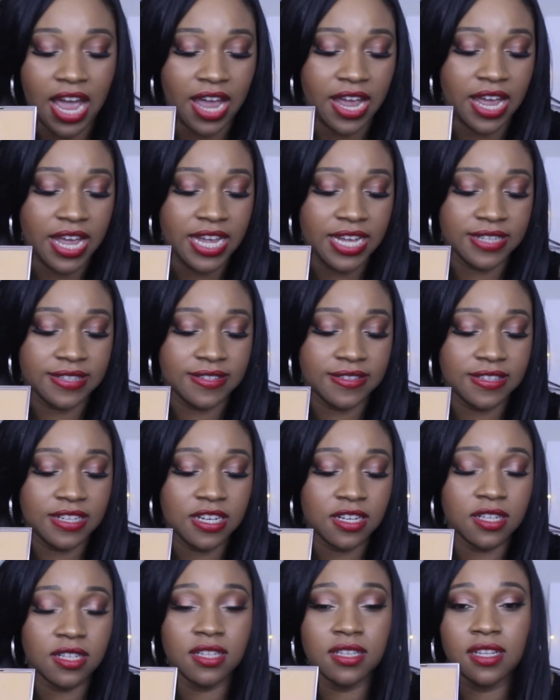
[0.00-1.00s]

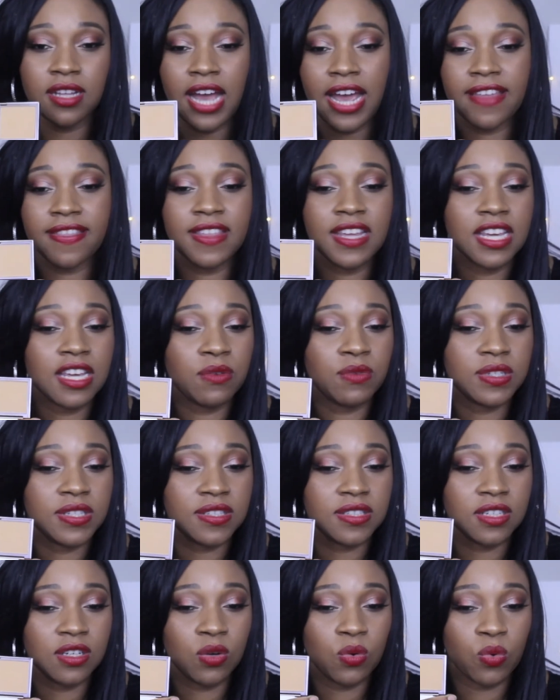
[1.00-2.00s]
I think it will
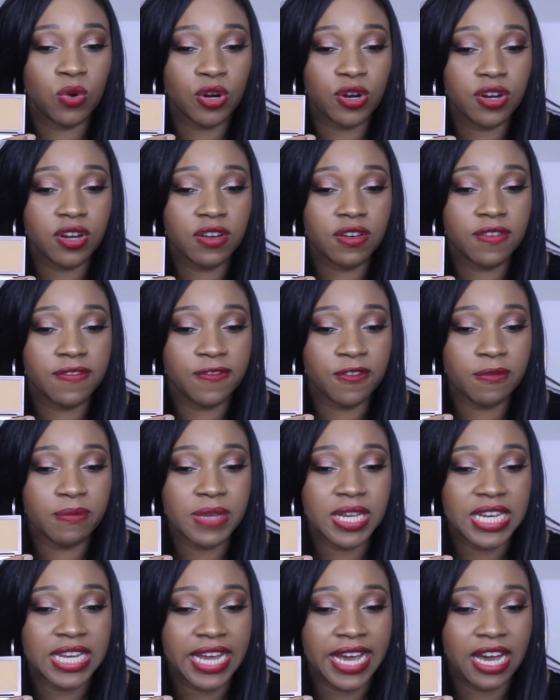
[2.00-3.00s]
still work for
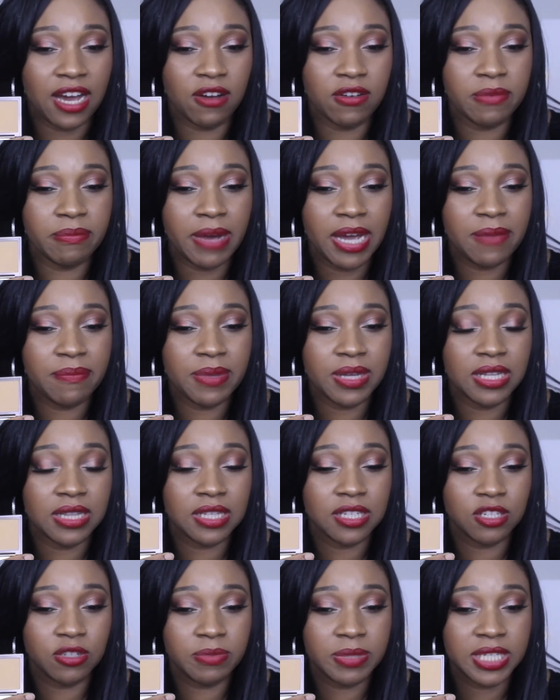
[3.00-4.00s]
me now. It might be a
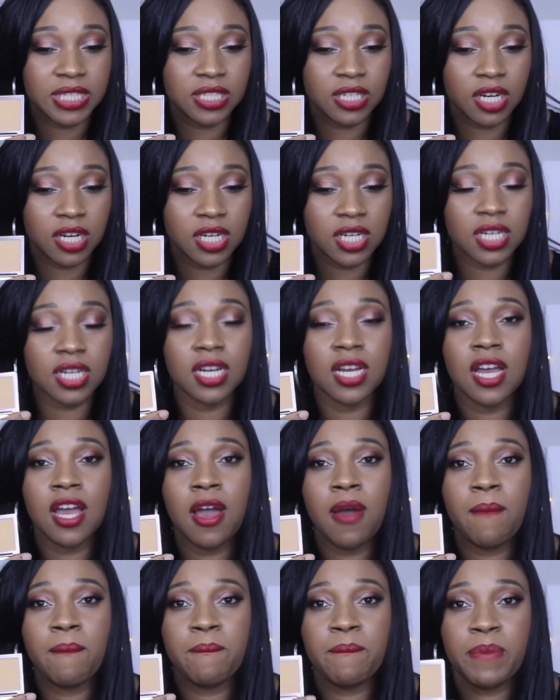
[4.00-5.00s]
little bit dark,
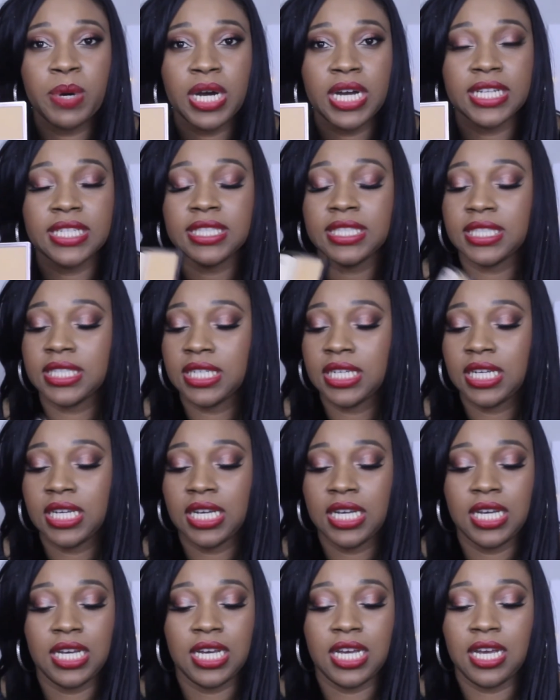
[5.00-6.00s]
but
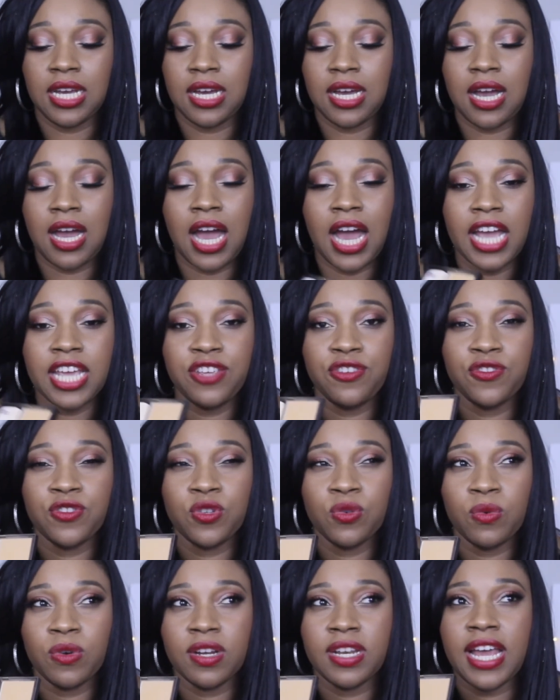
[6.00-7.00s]
I used
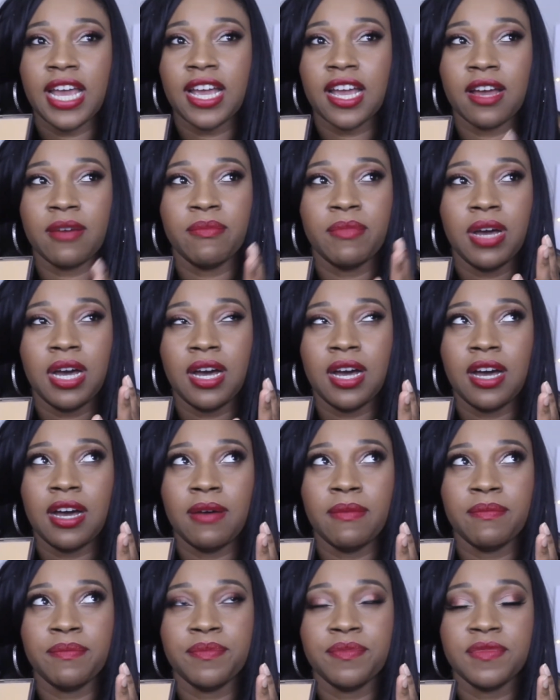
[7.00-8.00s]
to wear like
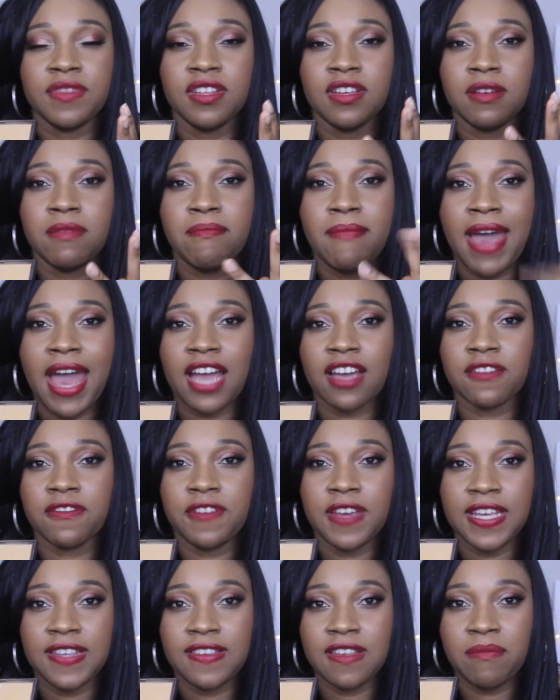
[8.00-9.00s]
the MAC
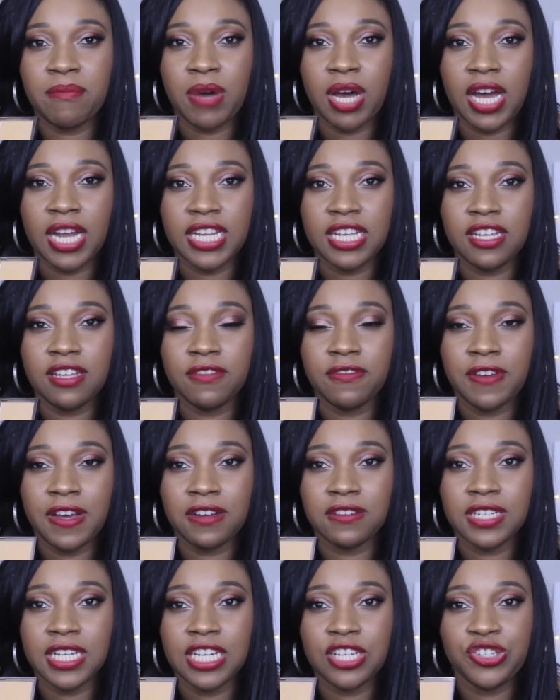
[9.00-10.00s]
Face and Body
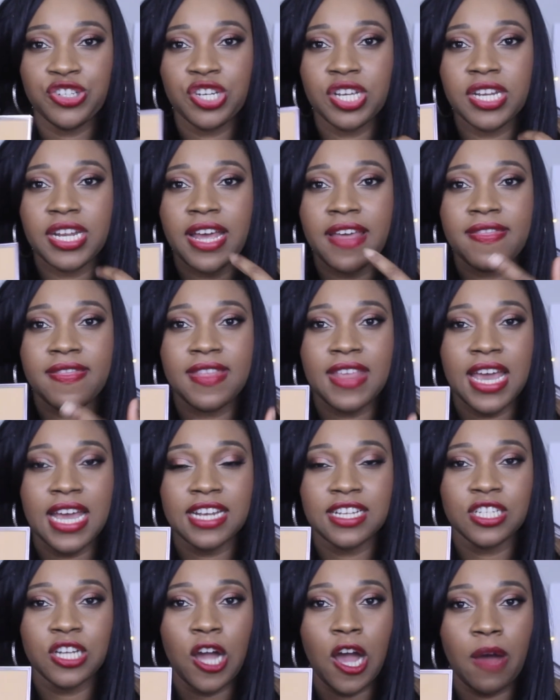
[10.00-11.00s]
foundation and
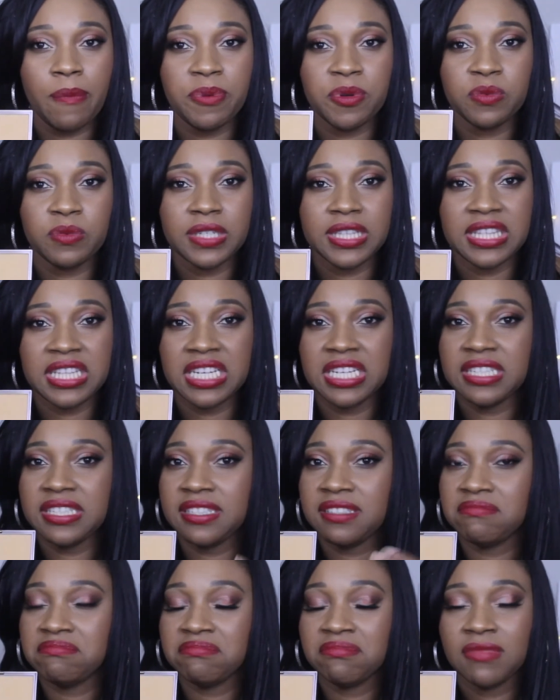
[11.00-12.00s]
then top it with
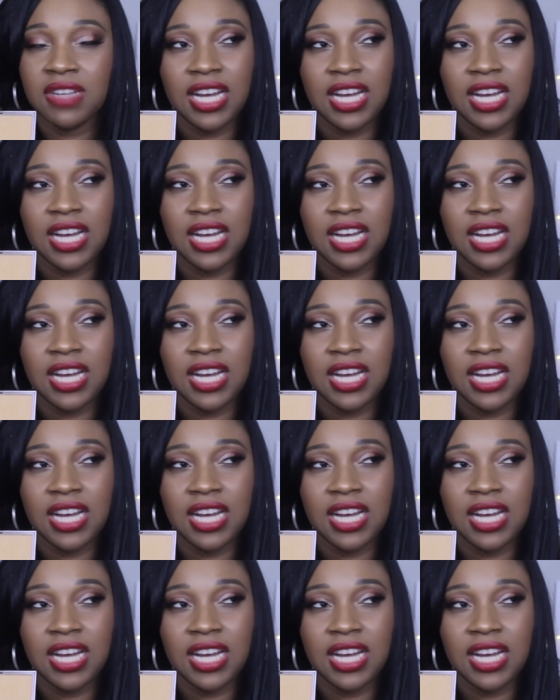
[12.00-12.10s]
this.